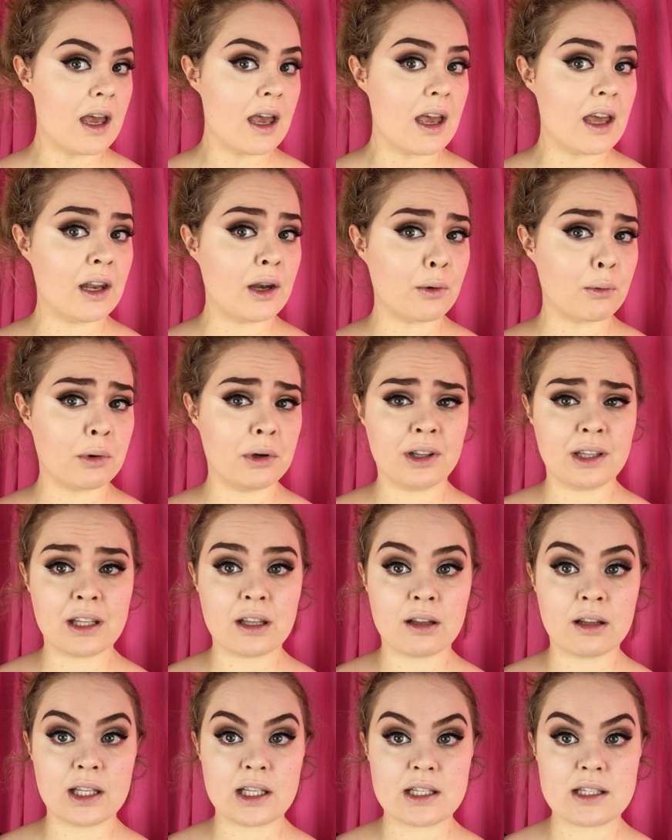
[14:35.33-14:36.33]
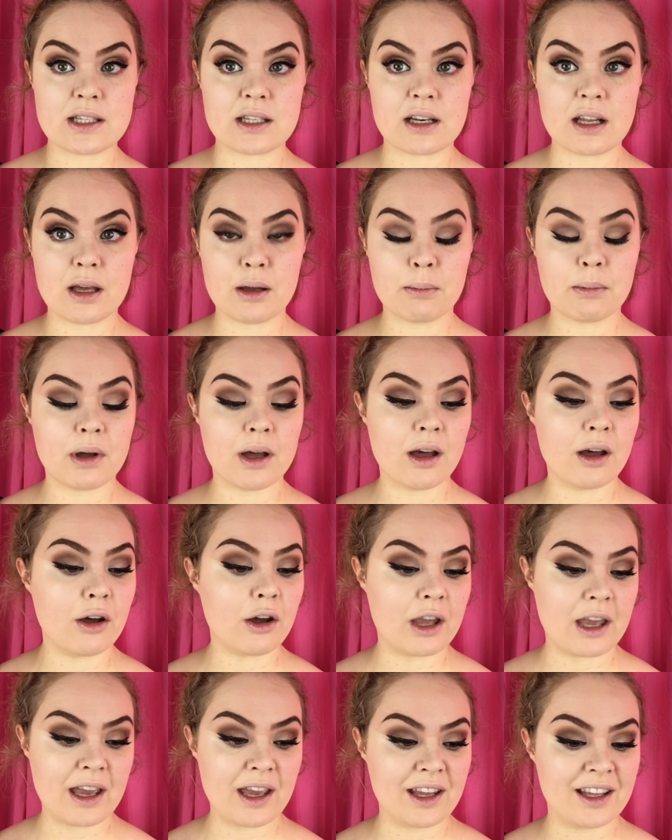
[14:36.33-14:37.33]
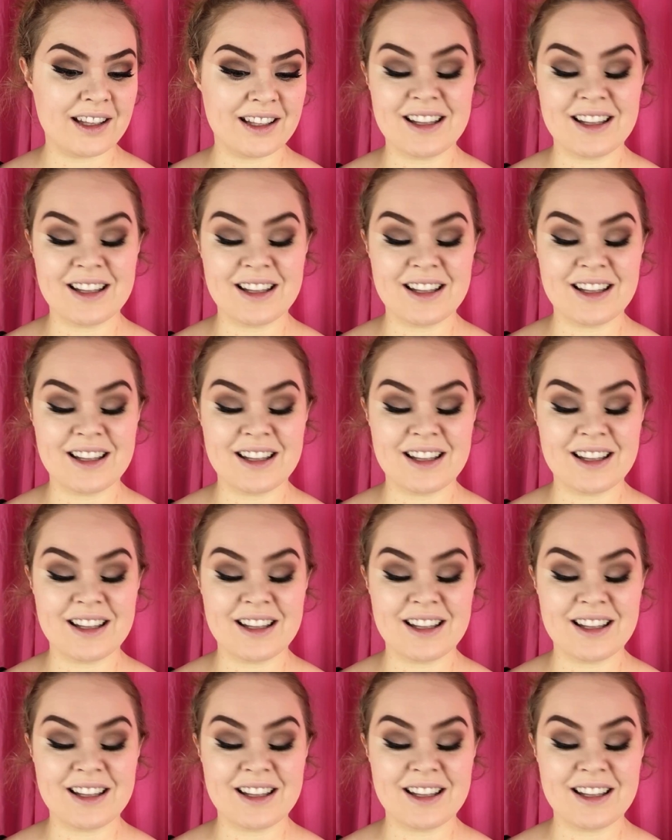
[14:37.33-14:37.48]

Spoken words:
And it really cleaned it up. Okay.